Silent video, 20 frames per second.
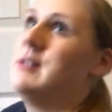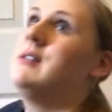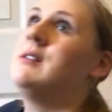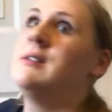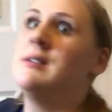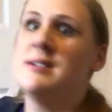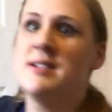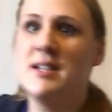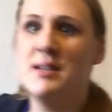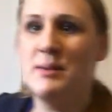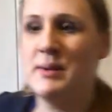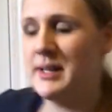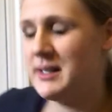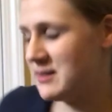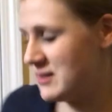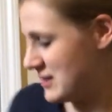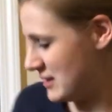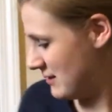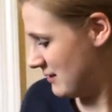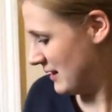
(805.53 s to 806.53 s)
Oh, does anyone
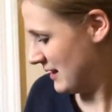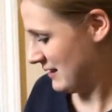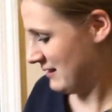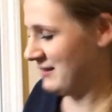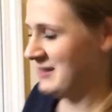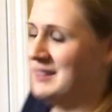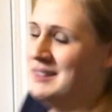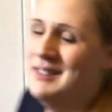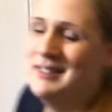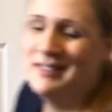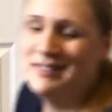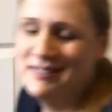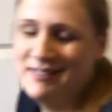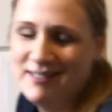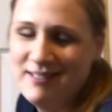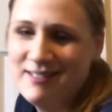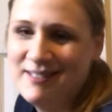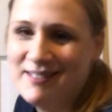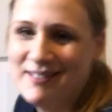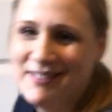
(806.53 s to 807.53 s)
else do
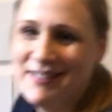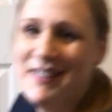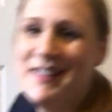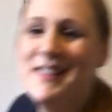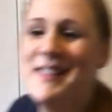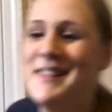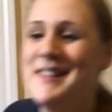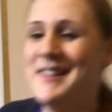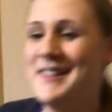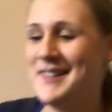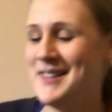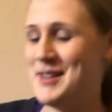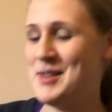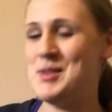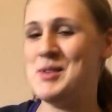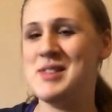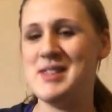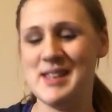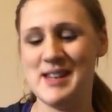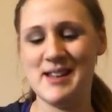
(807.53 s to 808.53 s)
that?
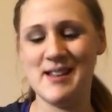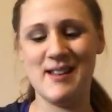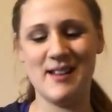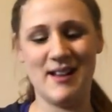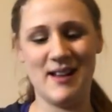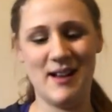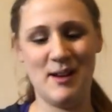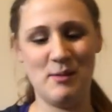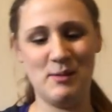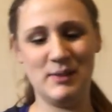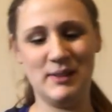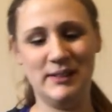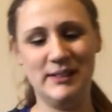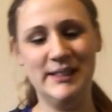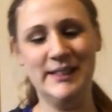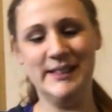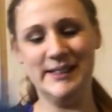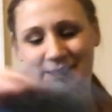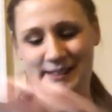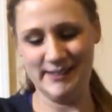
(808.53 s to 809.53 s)
You'd think I would
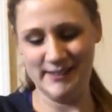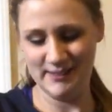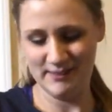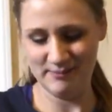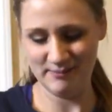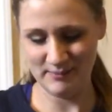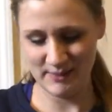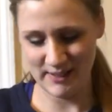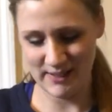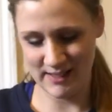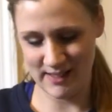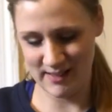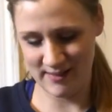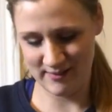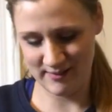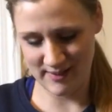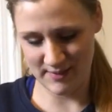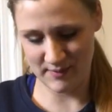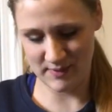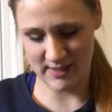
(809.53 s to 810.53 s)
learn, but
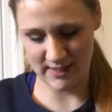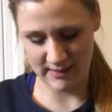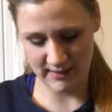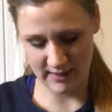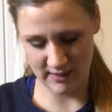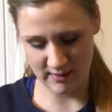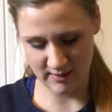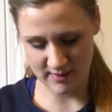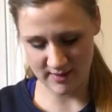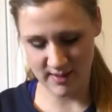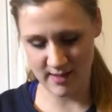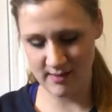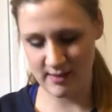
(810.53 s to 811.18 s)
no, evidently not.